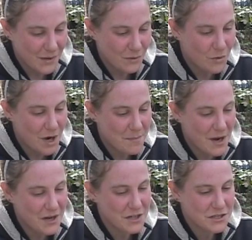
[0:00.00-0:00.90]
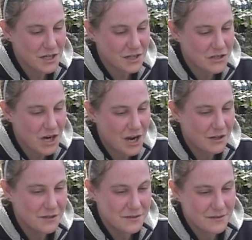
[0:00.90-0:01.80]
why punish a
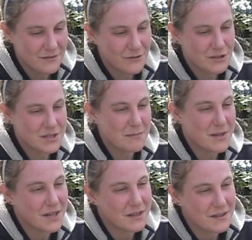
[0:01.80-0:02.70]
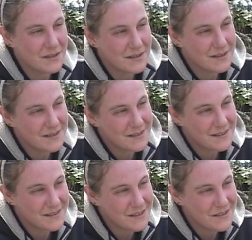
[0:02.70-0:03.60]
child for something
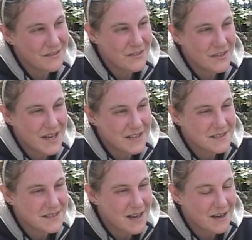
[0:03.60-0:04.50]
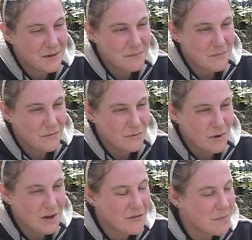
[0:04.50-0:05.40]
that
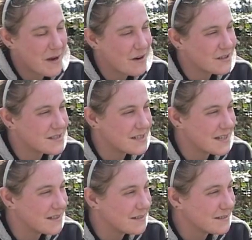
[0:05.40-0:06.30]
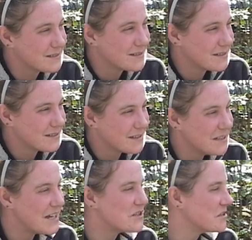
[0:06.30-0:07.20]
one of her parents did?
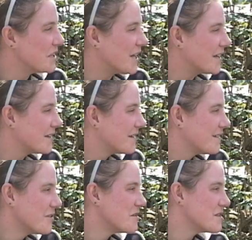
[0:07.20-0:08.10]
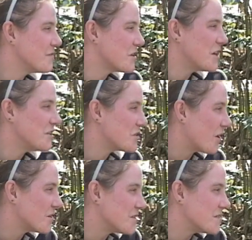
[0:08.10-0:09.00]
Allegedly. There wasn't even any
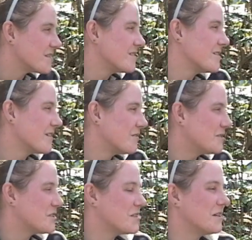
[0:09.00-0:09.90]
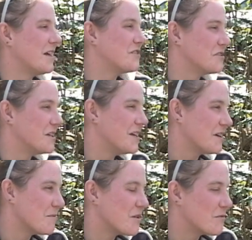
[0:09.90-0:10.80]
charges. It was just allegedly he
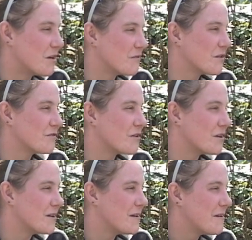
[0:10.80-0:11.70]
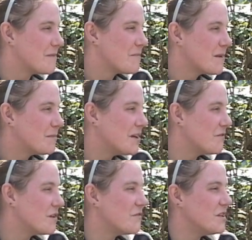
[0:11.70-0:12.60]
committed welfare fraud. But
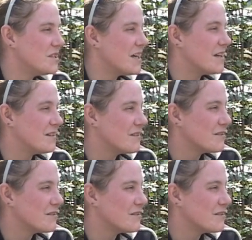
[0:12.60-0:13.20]
even if he did,